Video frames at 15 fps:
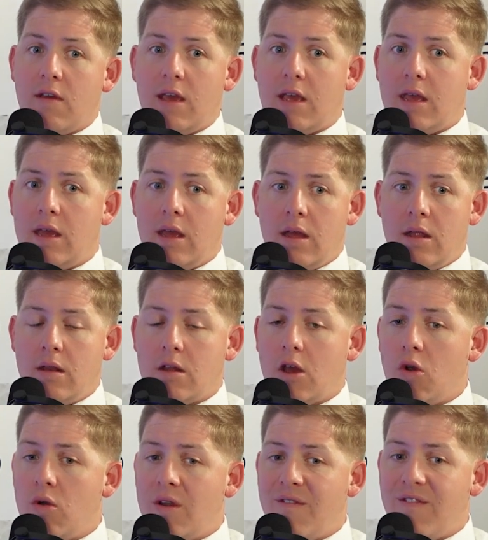They can
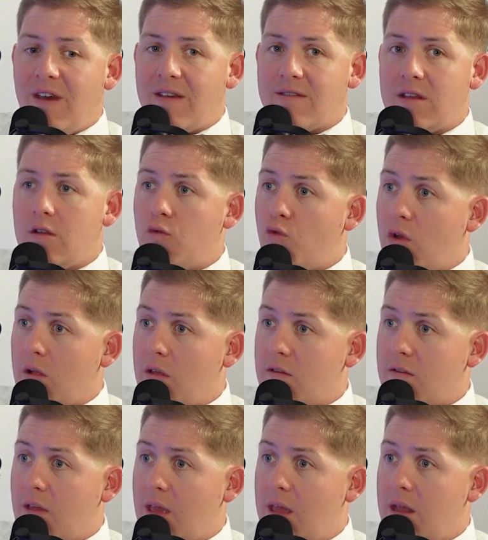go and invest it in real
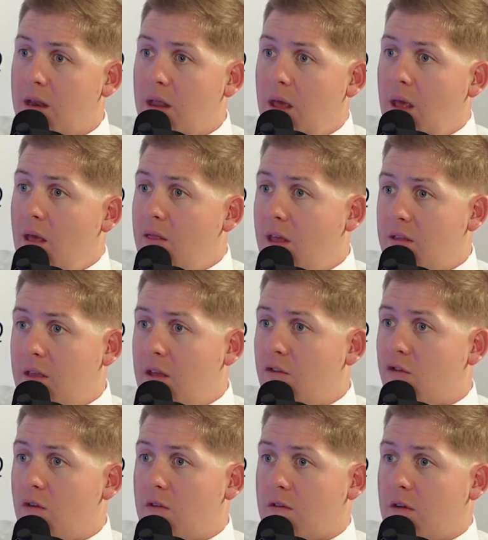estate that the
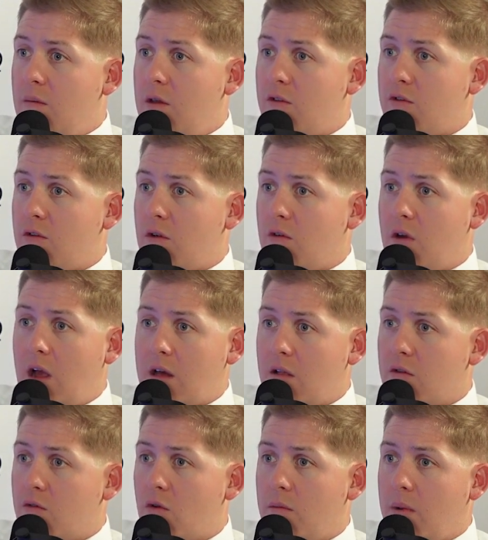insurance commissioner or
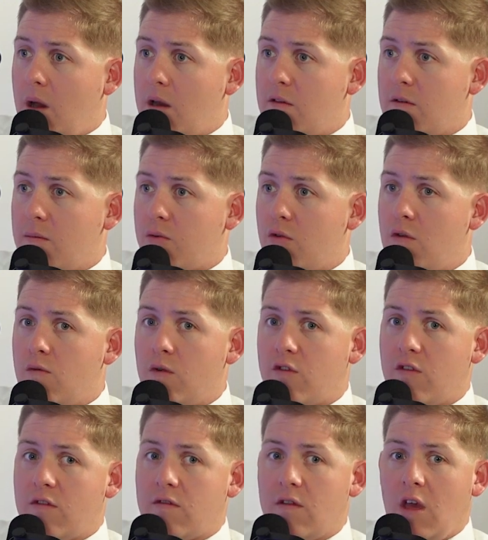regulatory bodies approve,
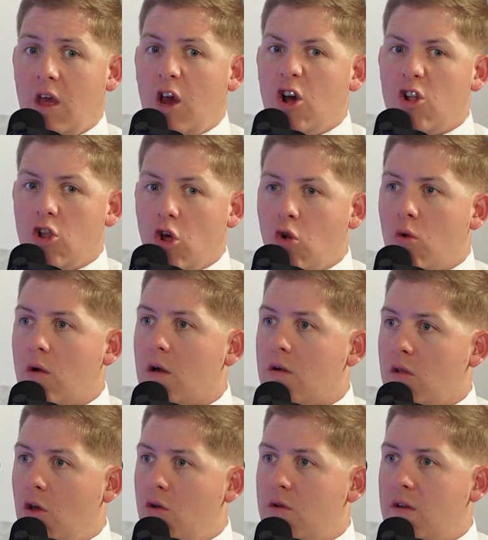which is lower
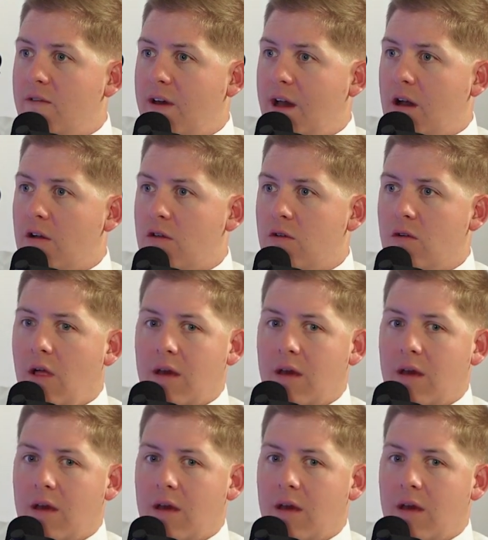loan to value.